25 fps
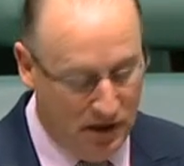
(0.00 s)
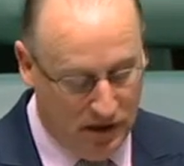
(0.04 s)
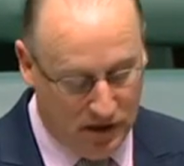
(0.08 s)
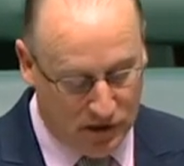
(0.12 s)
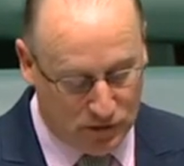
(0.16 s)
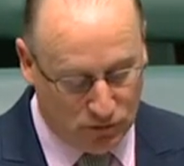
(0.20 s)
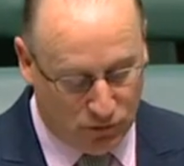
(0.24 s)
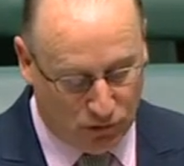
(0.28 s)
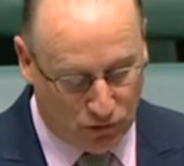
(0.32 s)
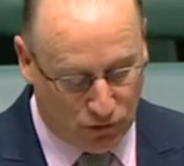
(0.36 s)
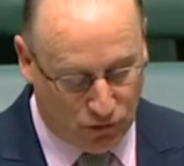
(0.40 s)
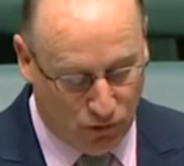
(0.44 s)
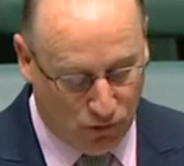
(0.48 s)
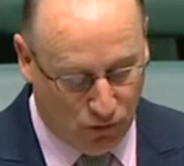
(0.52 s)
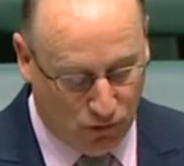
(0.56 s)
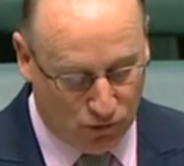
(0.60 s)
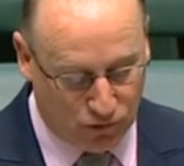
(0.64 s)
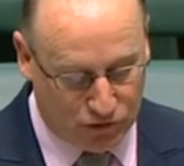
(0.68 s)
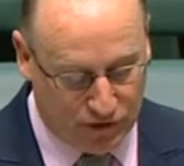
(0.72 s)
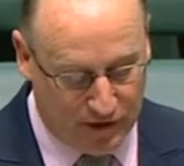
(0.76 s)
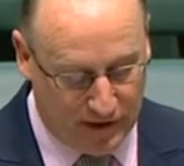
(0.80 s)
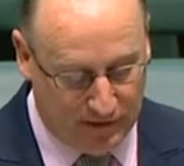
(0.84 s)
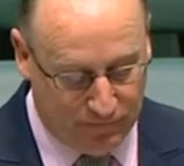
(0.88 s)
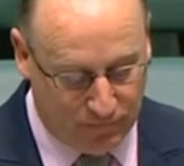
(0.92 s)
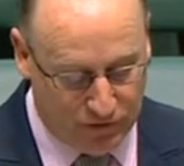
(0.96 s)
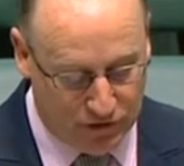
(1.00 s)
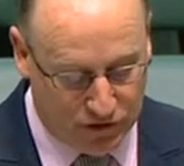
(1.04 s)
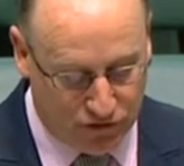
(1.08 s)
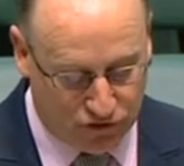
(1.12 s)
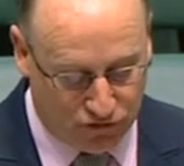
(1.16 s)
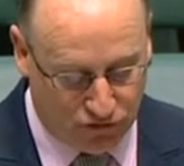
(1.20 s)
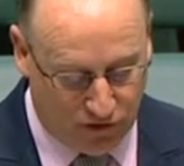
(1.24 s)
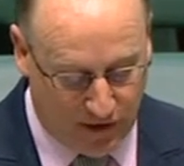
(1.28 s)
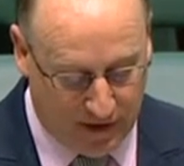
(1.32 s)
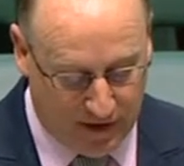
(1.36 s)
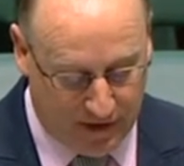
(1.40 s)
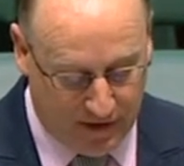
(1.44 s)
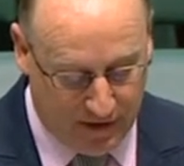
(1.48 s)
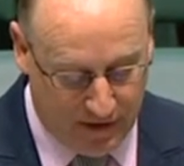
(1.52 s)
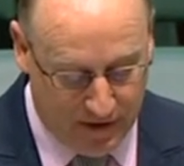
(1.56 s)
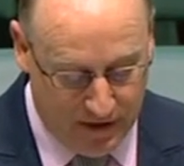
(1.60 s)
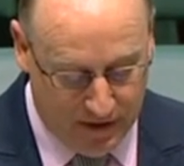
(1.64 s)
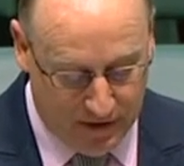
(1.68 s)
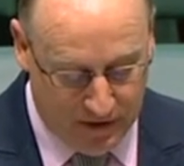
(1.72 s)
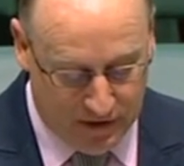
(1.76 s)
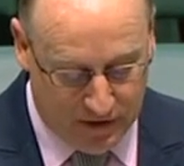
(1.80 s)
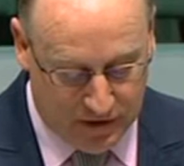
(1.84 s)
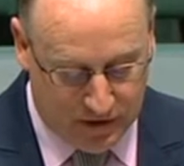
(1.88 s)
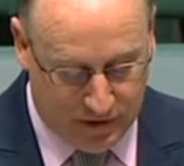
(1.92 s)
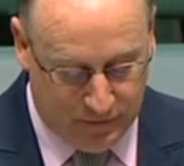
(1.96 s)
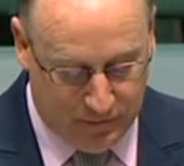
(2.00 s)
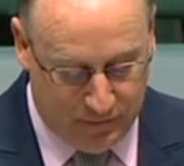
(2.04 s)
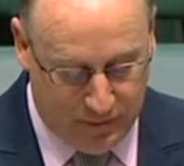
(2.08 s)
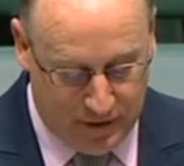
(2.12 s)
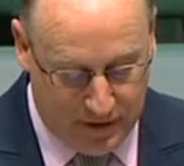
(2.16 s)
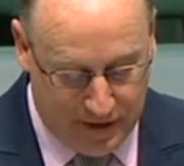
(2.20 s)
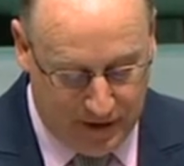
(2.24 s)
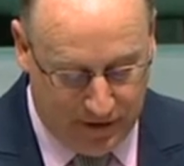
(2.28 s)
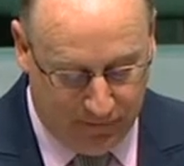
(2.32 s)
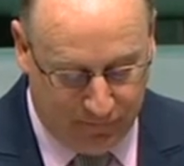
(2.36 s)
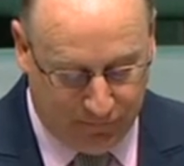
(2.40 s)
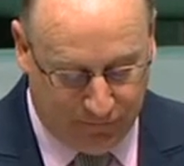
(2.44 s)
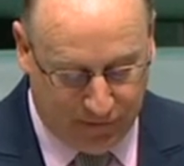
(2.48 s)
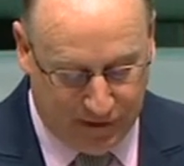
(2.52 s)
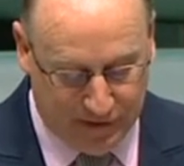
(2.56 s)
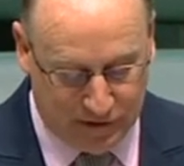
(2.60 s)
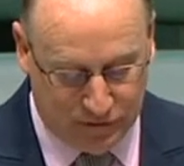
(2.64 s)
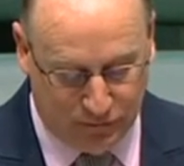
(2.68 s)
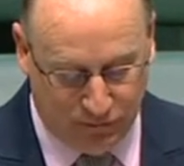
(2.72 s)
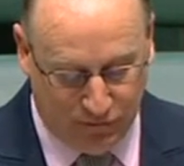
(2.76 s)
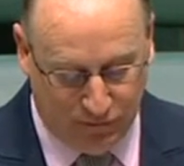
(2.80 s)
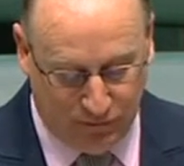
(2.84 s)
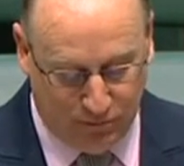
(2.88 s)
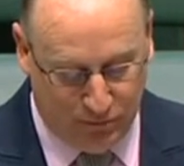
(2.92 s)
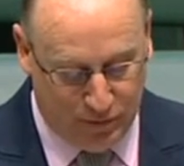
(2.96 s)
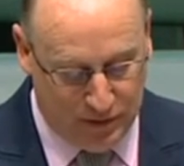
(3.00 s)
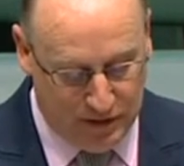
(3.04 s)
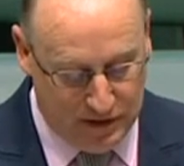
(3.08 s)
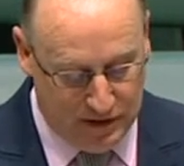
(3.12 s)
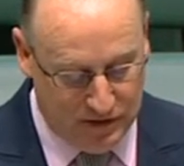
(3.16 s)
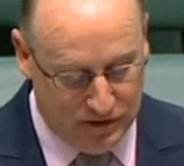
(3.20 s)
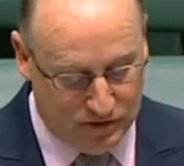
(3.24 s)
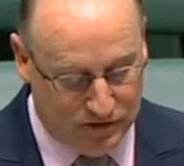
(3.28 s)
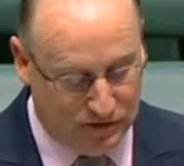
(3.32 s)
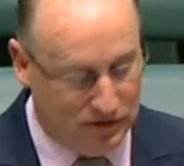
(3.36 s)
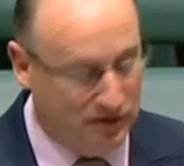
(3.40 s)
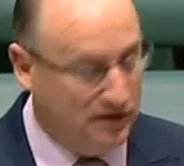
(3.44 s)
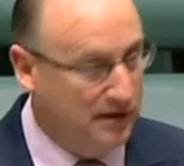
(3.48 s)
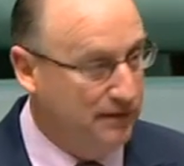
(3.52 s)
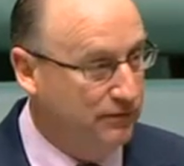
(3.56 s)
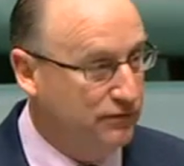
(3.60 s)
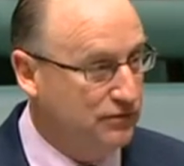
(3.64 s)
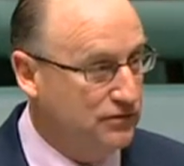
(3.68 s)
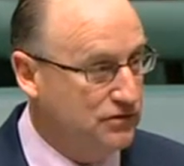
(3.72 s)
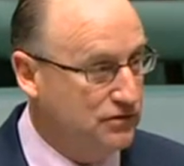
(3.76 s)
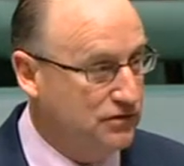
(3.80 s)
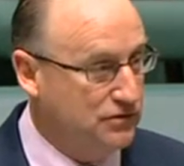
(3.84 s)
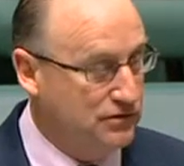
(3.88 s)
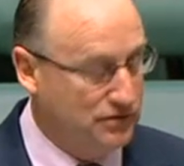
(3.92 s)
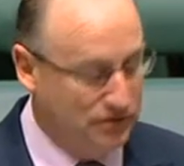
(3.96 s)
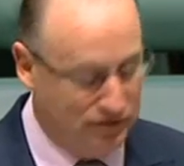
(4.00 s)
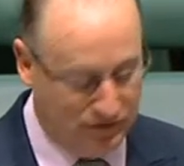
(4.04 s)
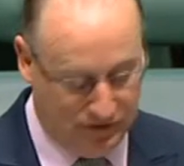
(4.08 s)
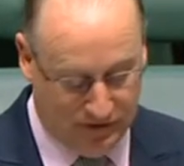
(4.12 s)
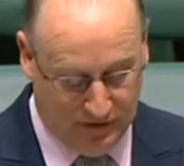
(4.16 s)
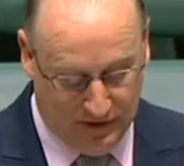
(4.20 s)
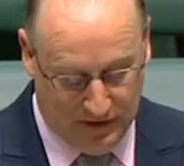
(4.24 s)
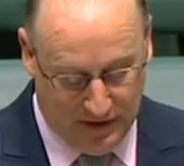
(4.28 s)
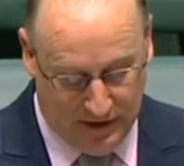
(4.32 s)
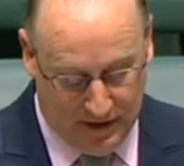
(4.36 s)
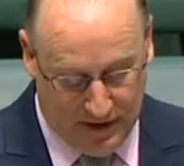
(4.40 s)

is what caused every Australian to be now faced with billions in deficits,